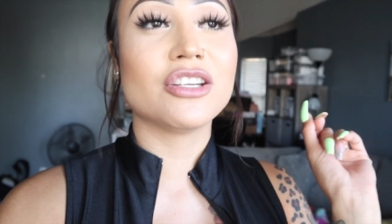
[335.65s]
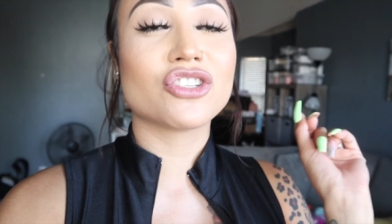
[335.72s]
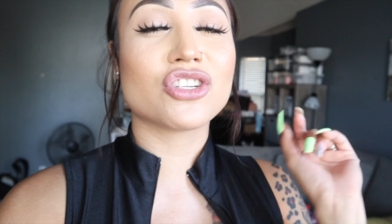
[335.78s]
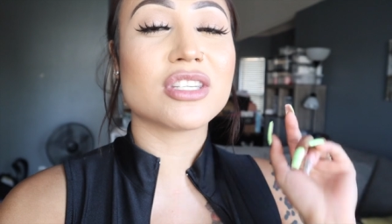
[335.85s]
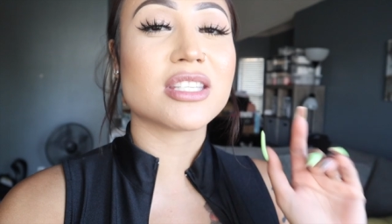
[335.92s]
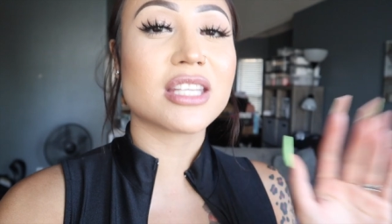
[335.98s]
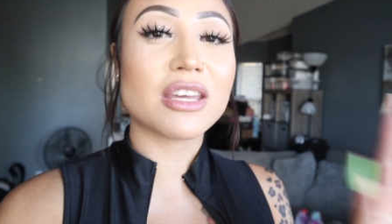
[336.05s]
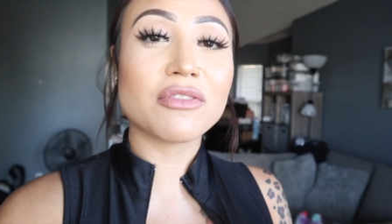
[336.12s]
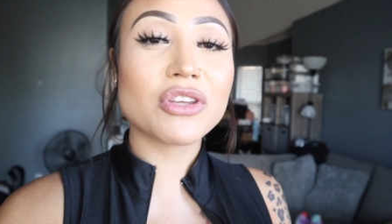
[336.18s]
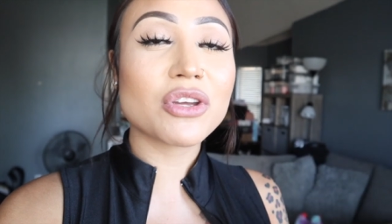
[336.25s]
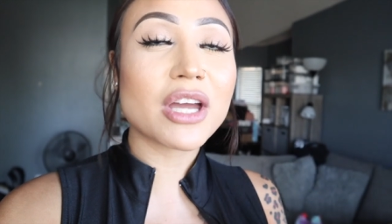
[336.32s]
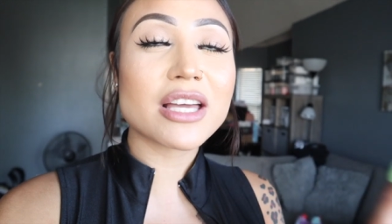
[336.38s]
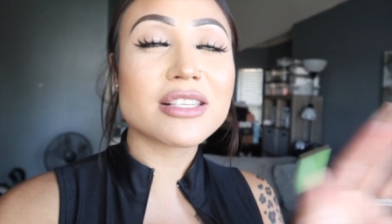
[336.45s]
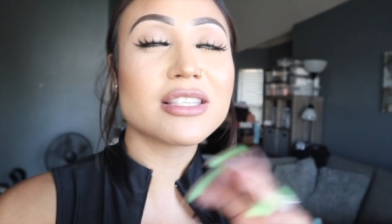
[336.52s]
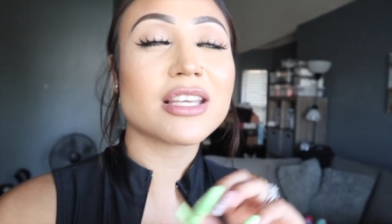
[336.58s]
just giving you
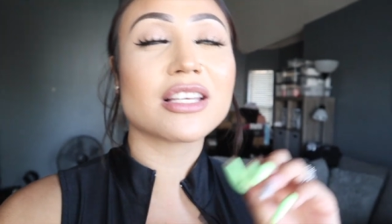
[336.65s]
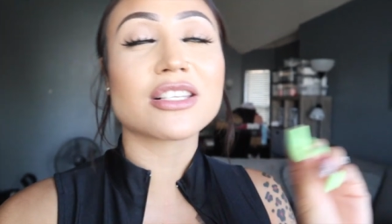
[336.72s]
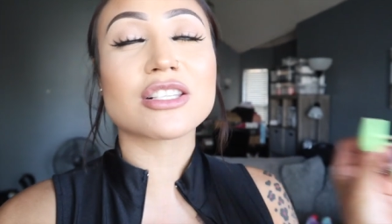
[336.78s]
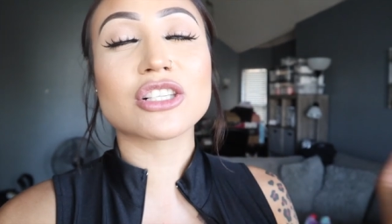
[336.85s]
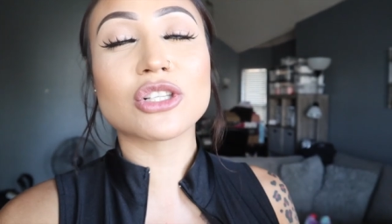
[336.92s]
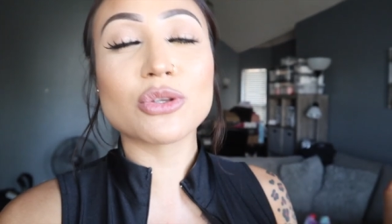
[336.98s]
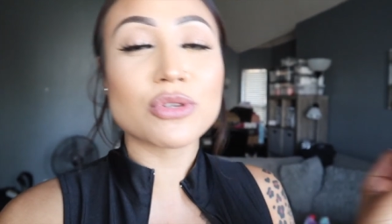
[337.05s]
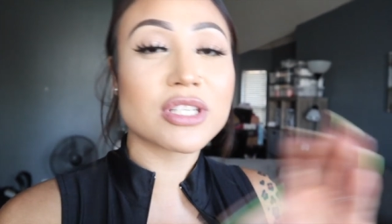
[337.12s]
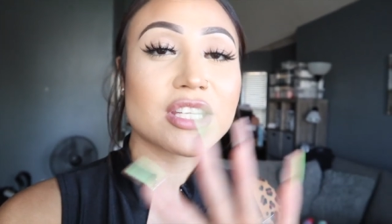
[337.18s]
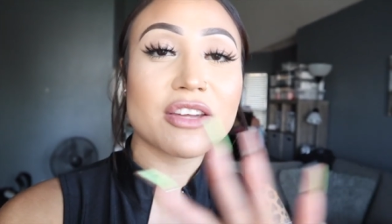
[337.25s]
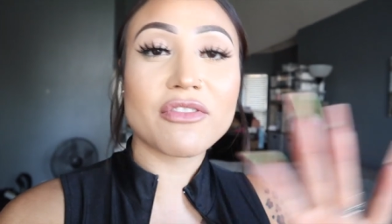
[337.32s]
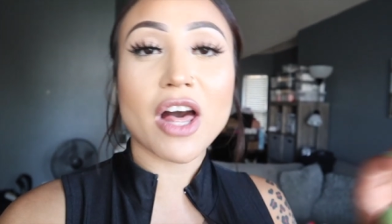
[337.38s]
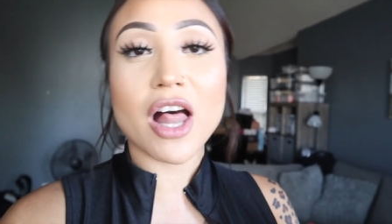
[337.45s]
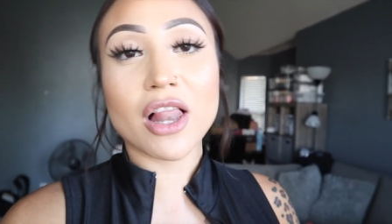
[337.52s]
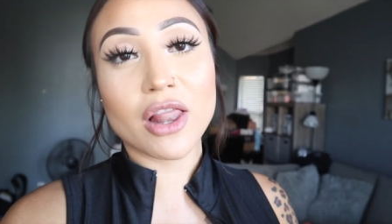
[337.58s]
guys the
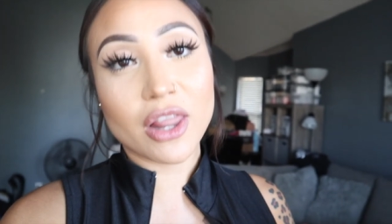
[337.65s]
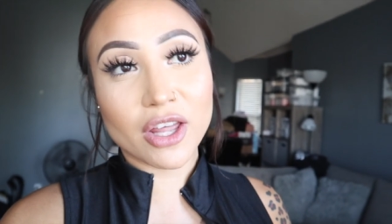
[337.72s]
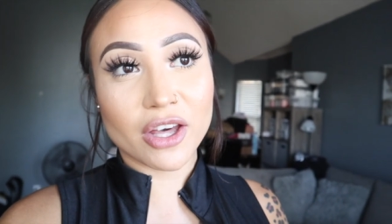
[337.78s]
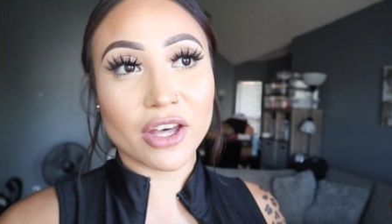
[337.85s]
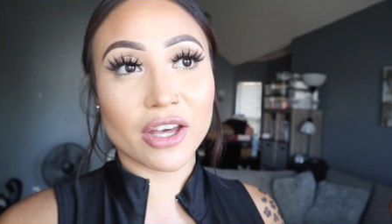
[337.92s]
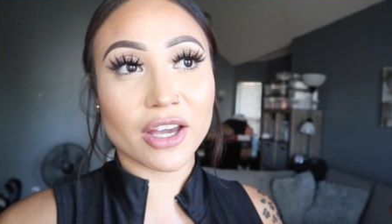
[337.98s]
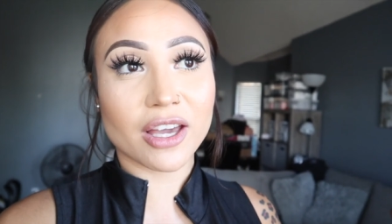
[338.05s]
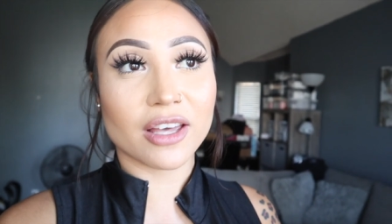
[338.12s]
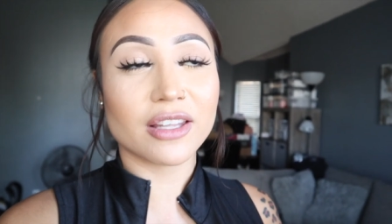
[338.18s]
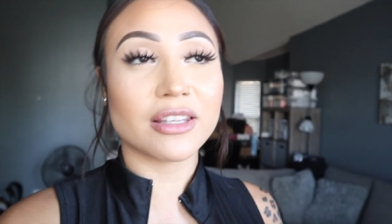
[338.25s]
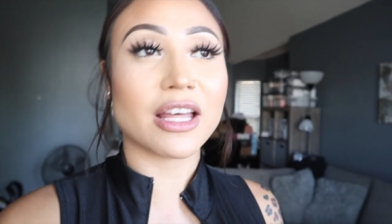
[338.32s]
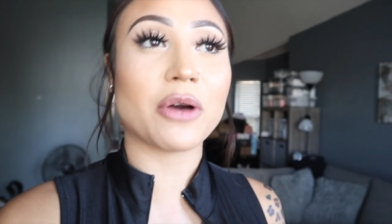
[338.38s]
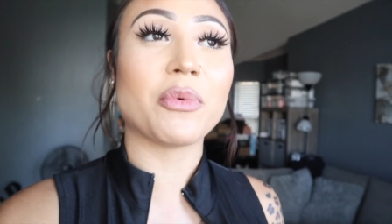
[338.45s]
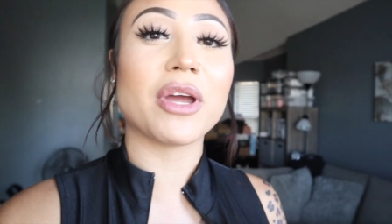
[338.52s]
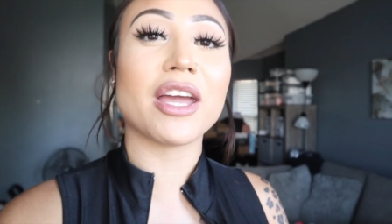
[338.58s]
exclusive look
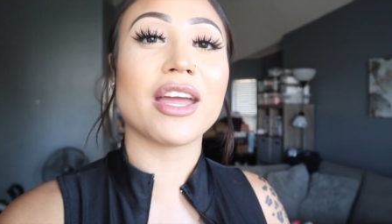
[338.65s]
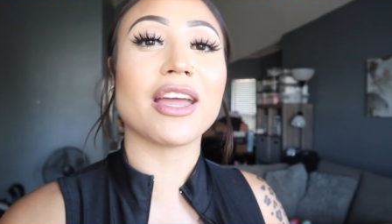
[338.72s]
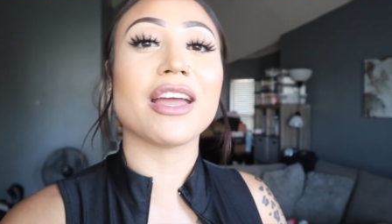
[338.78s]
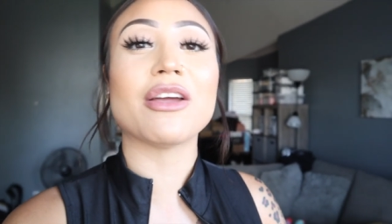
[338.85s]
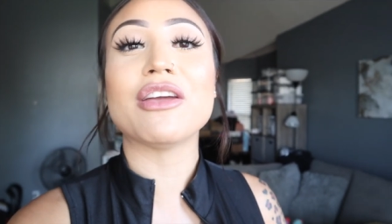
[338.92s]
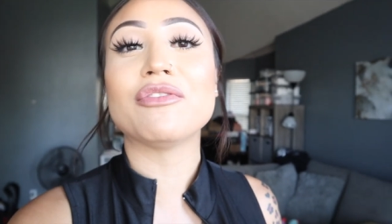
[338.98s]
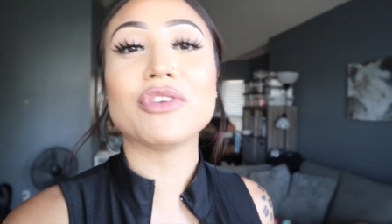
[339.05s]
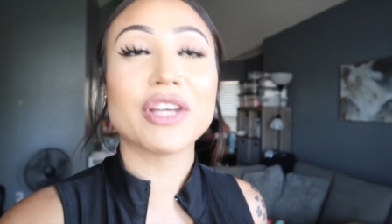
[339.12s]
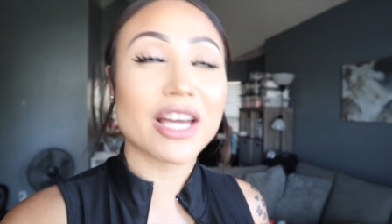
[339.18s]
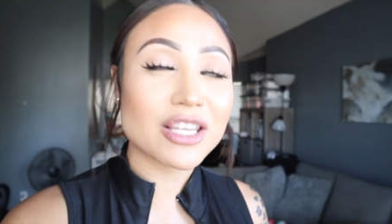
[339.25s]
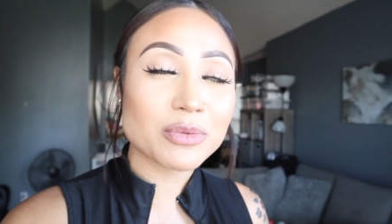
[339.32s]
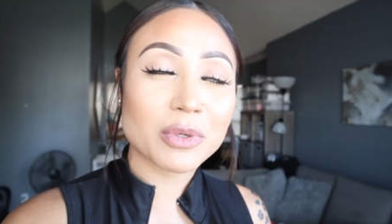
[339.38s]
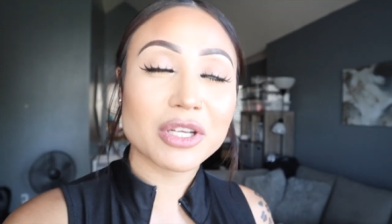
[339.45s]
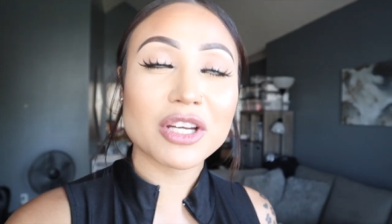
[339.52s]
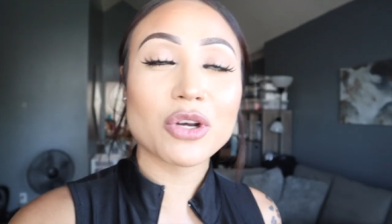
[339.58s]
that way if you
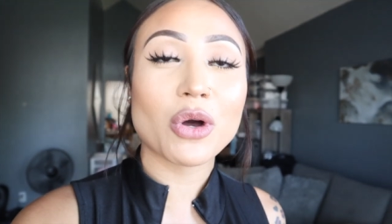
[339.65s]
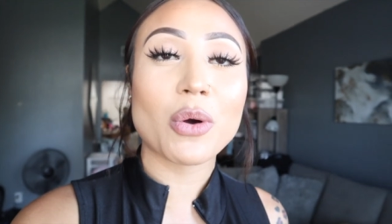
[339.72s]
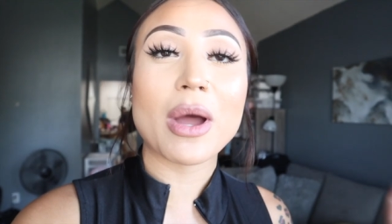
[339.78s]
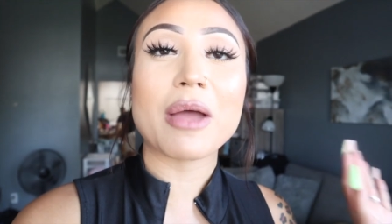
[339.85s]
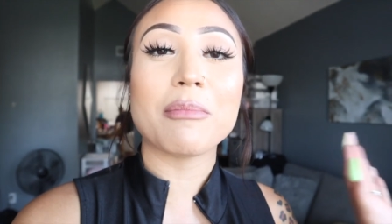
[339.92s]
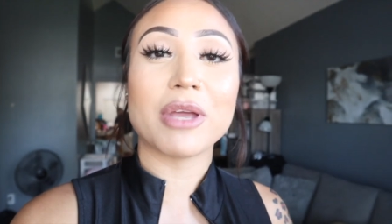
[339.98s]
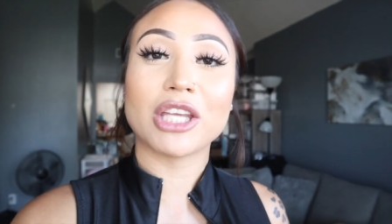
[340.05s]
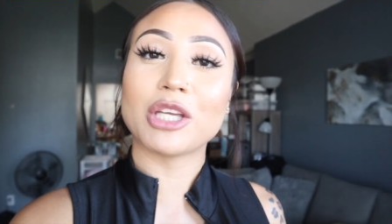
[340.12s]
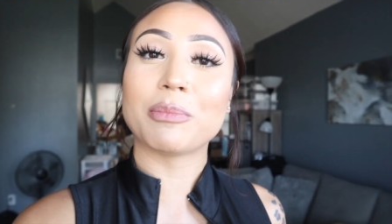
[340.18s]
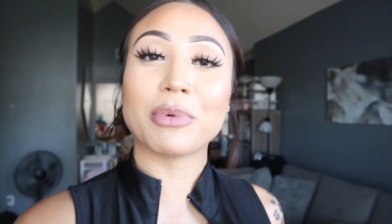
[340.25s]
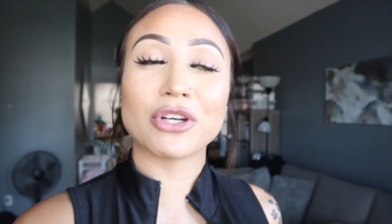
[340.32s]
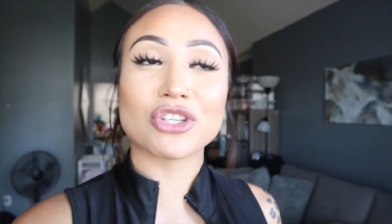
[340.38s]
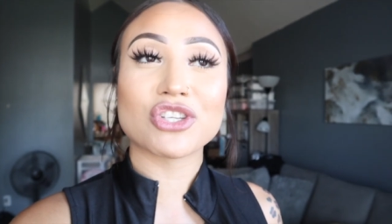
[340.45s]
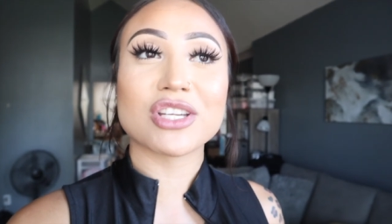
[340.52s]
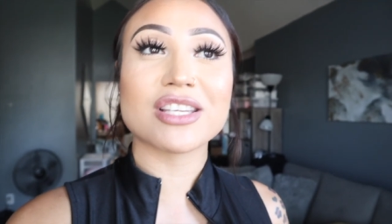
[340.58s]
guys want to go and make your
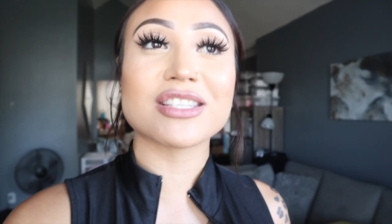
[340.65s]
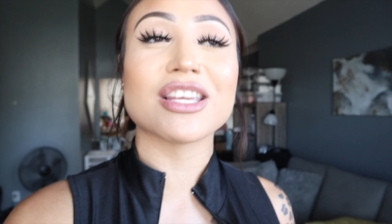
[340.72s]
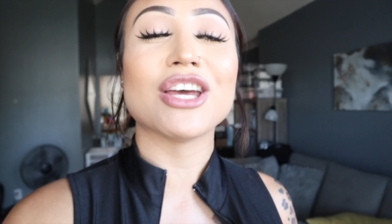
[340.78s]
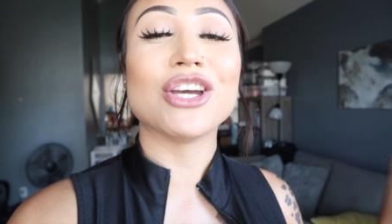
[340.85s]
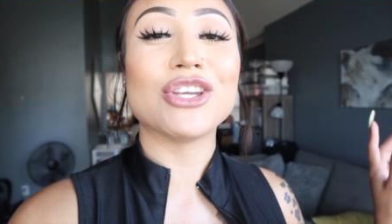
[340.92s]
purchase